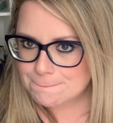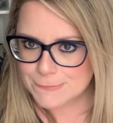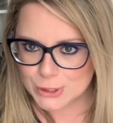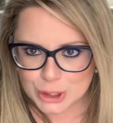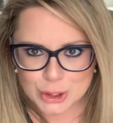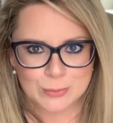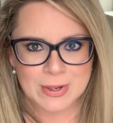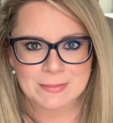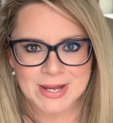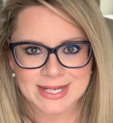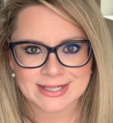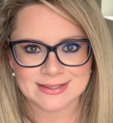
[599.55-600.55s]
blew my
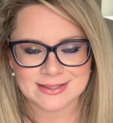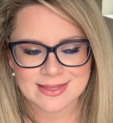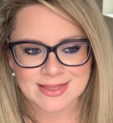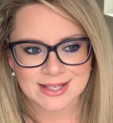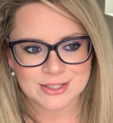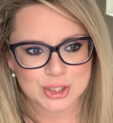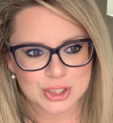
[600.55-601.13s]
mind that